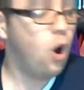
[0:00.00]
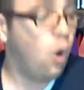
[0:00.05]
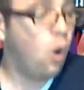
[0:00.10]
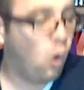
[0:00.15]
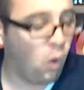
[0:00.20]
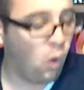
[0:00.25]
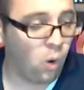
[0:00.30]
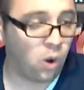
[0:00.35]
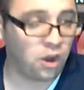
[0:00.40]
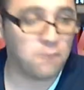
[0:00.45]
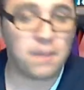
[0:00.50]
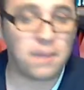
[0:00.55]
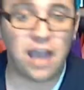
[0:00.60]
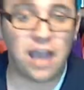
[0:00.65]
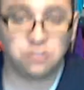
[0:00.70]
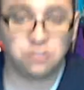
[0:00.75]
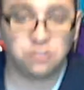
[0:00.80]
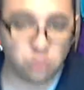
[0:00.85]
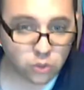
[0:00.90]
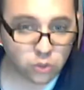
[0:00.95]
or
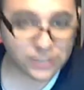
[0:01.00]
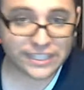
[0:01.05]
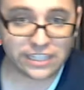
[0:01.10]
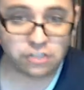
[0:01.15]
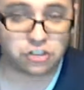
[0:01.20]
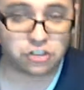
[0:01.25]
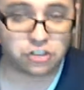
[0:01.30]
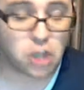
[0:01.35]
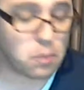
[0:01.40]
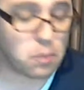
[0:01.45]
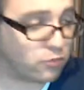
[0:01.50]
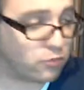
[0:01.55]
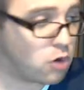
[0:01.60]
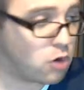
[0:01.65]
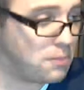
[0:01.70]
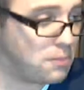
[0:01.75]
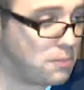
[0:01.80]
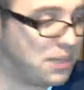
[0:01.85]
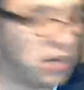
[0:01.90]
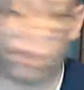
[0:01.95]
about your kids show
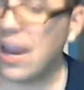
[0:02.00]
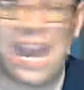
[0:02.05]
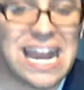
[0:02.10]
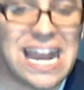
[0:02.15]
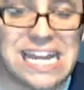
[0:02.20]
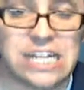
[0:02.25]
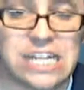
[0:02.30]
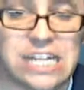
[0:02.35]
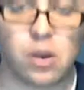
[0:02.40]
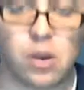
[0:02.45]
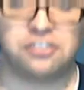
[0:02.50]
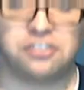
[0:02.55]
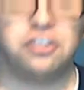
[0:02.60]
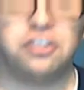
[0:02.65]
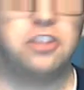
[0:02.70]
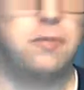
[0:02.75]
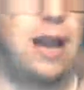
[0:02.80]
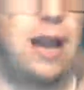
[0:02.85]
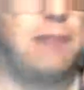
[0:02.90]
performing, or any questions